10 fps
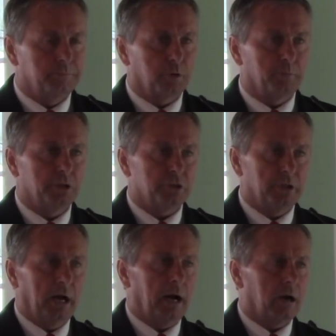permission
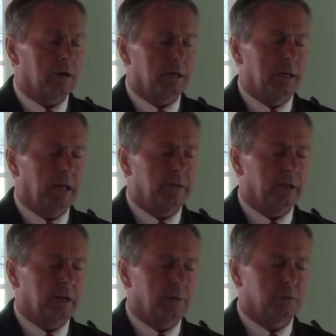to hire, and I
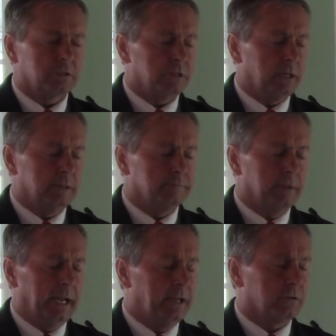think I'm going to say
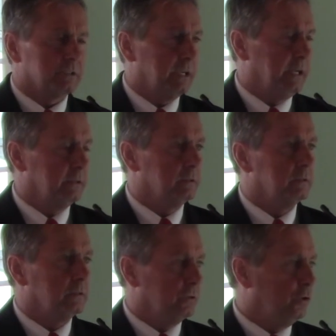8 or 10
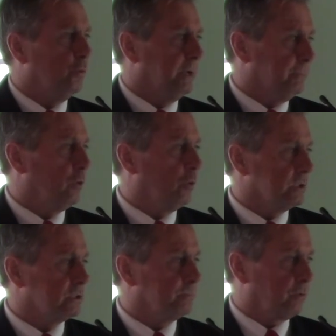new
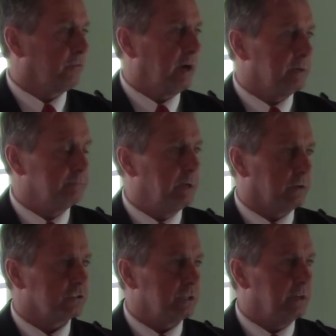employees to provide
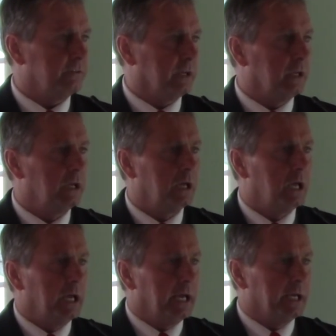better safety.
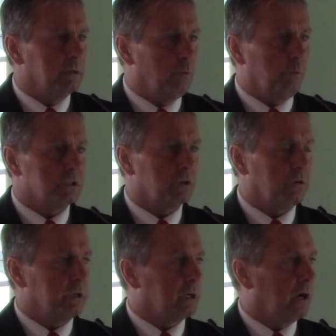And when we
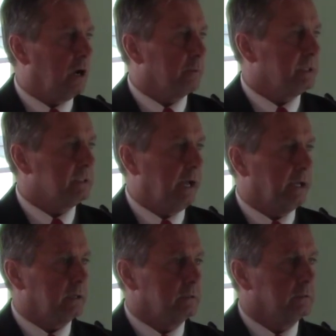saw the economy
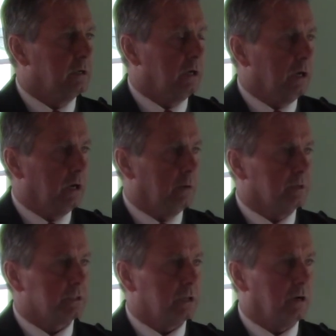tanking,
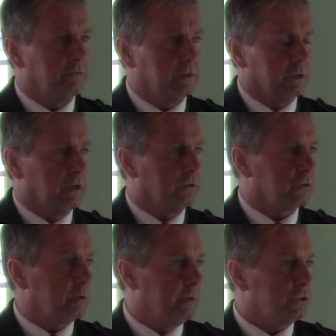myself and
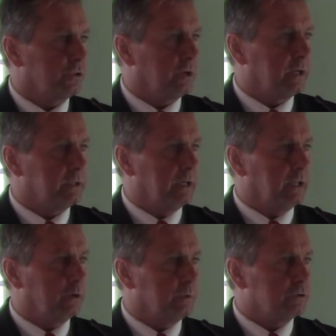another commissioner got
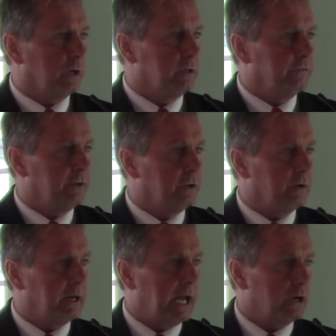together and we tried to
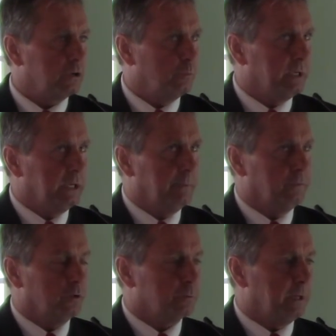figure out how could we
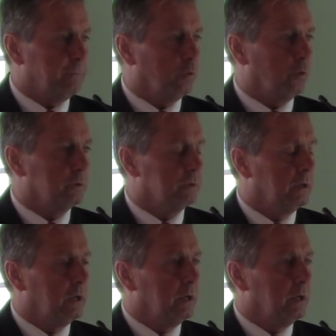keep those people on,